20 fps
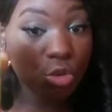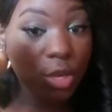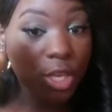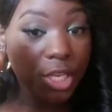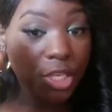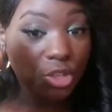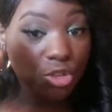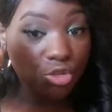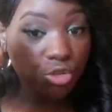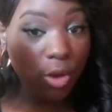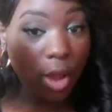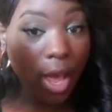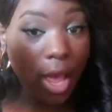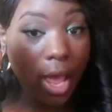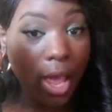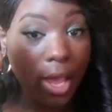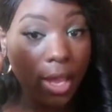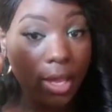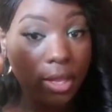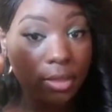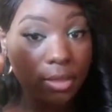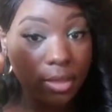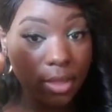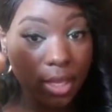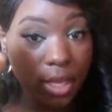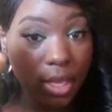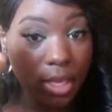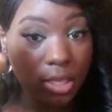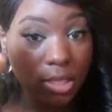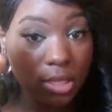can try
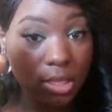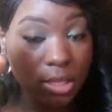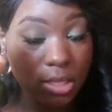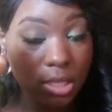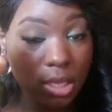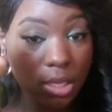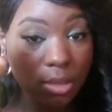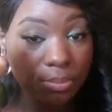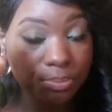this,